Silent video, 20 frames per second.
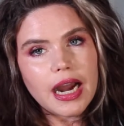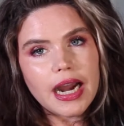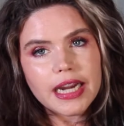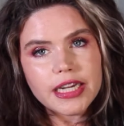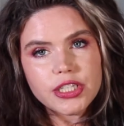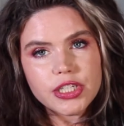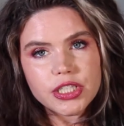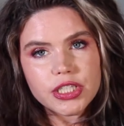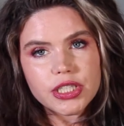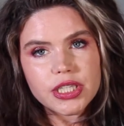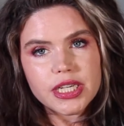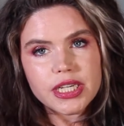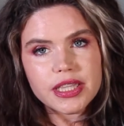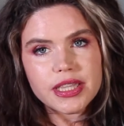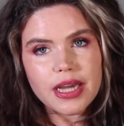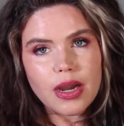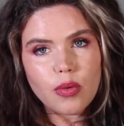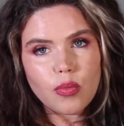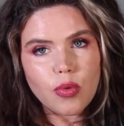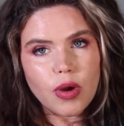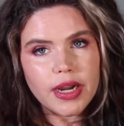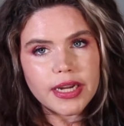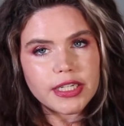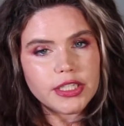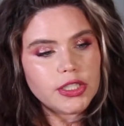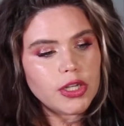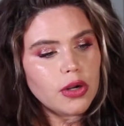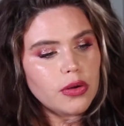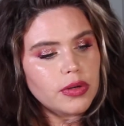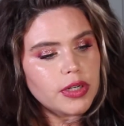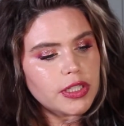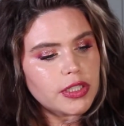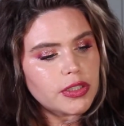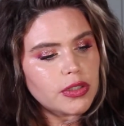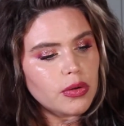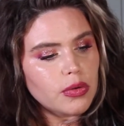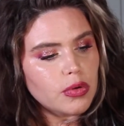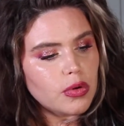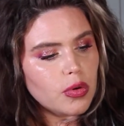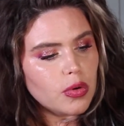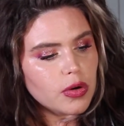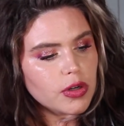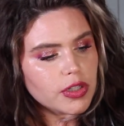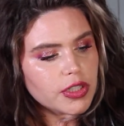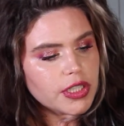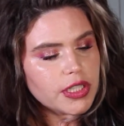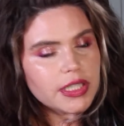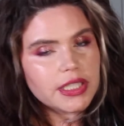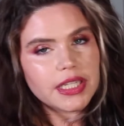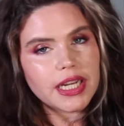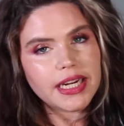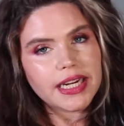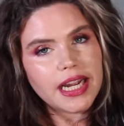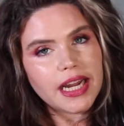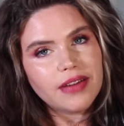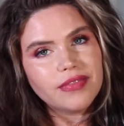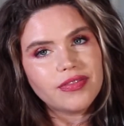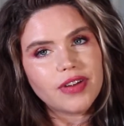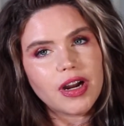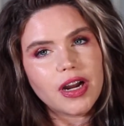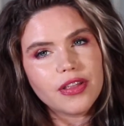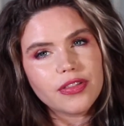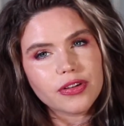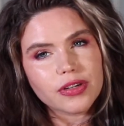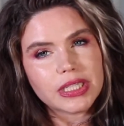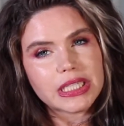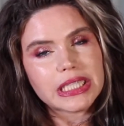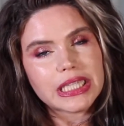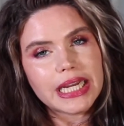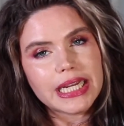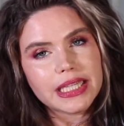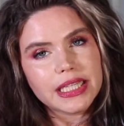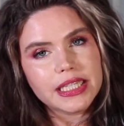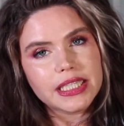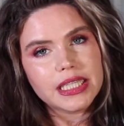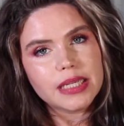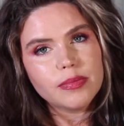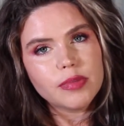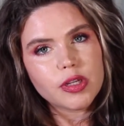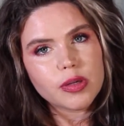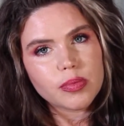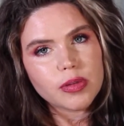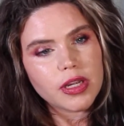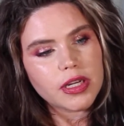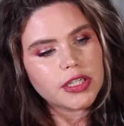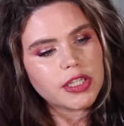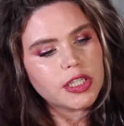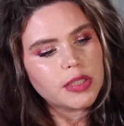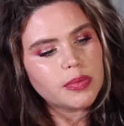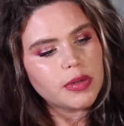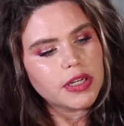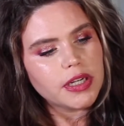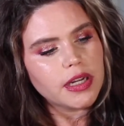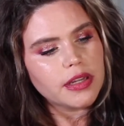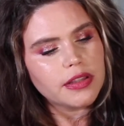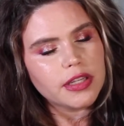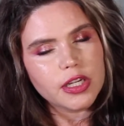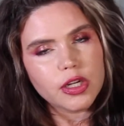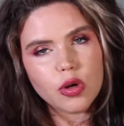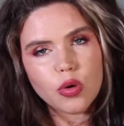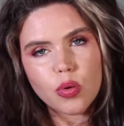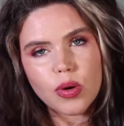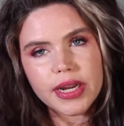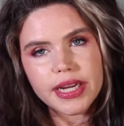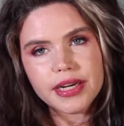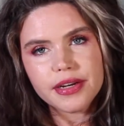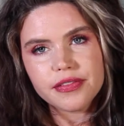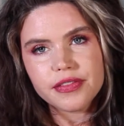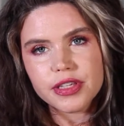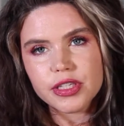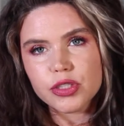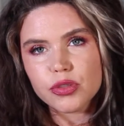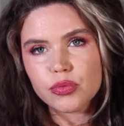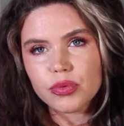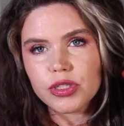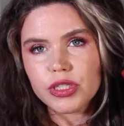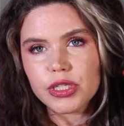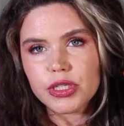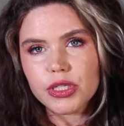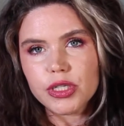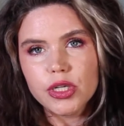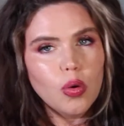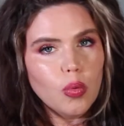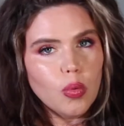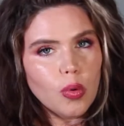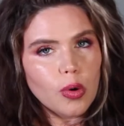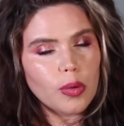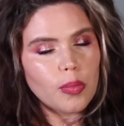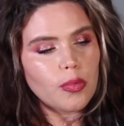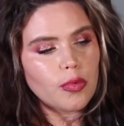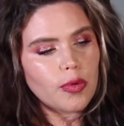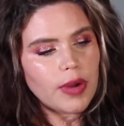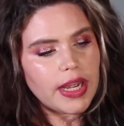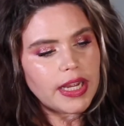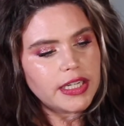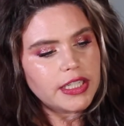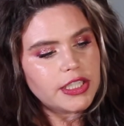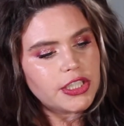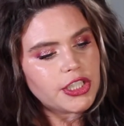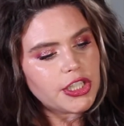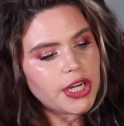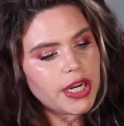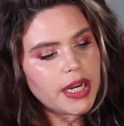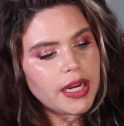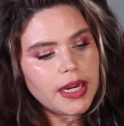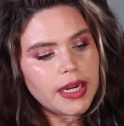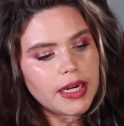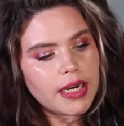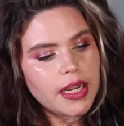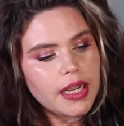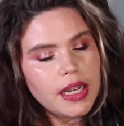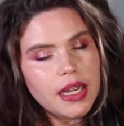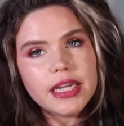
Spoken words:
I just think that wine tone is so gorgeous. I have other slightly similar blushes, but nothing quite this really warm red shade.